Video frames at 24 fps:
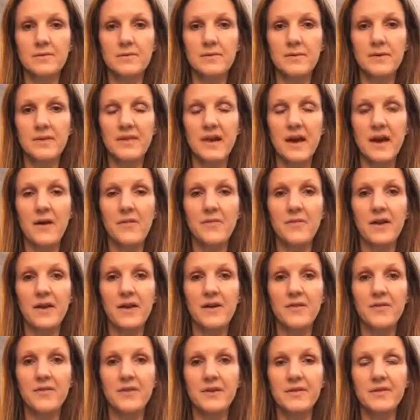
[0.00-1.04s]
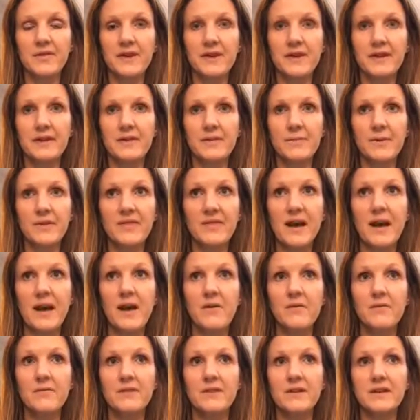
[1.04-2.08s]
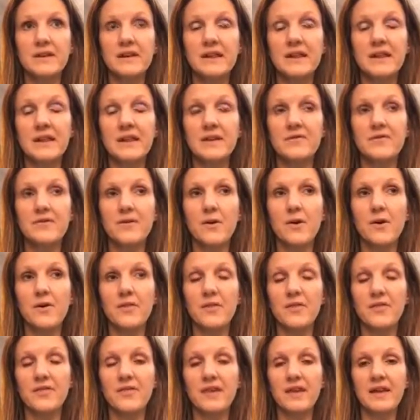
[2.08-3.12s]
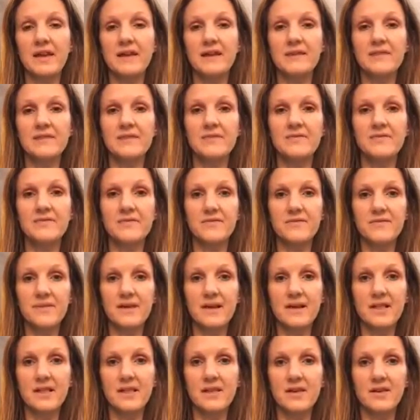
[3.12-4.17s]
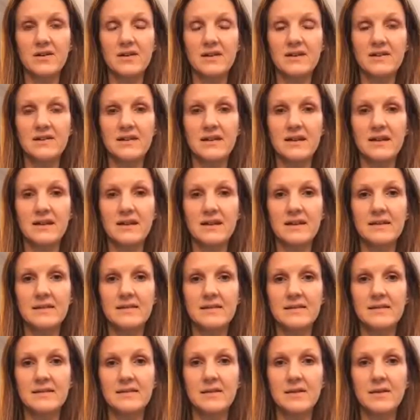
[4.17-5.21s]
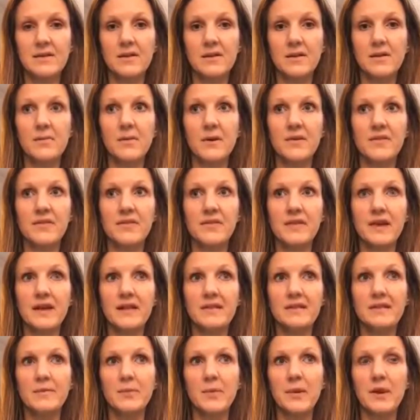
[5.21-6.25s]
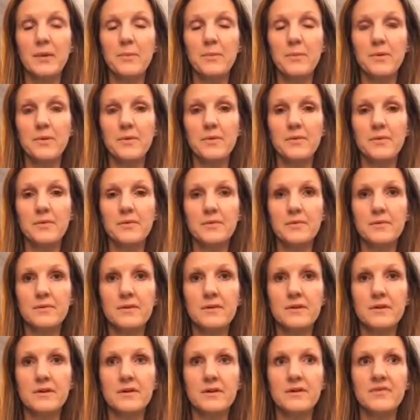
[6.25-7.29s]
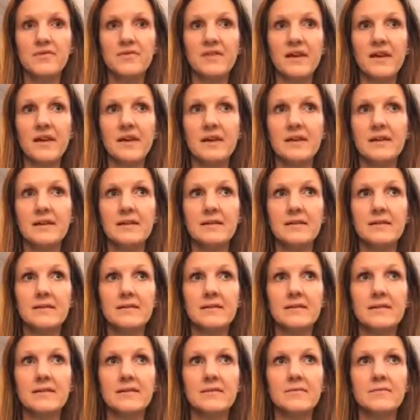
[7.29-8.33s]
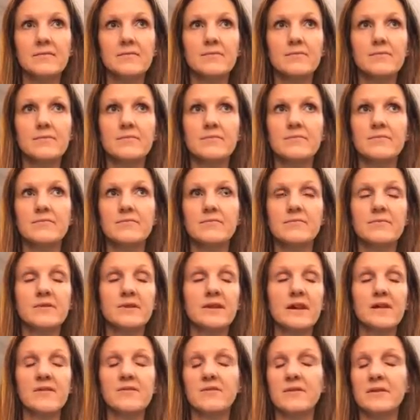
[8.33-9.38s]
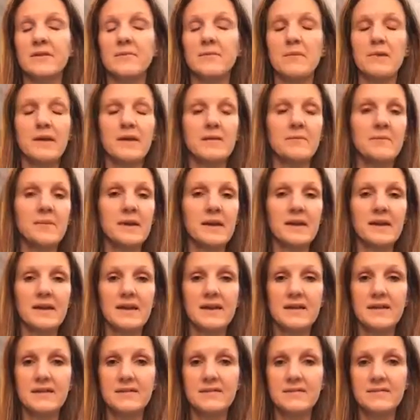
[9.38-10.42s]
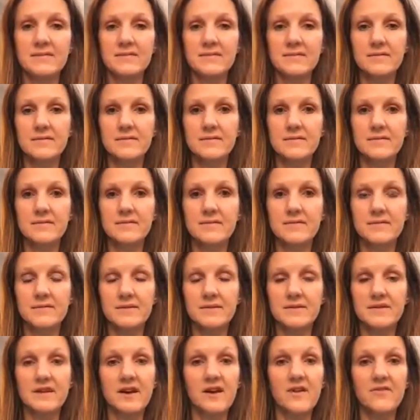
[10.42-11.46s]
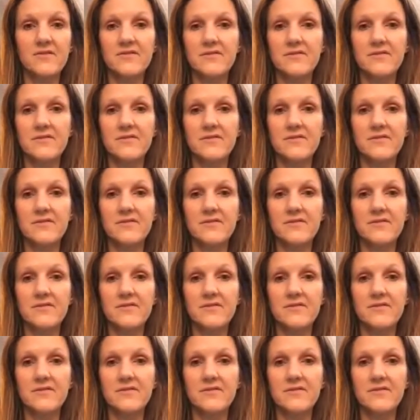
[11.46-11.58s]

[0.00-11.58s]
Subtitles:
Without the other thing, without the need for other things to fulfill our desires, whether that's people, things, whatever it might be, stuff.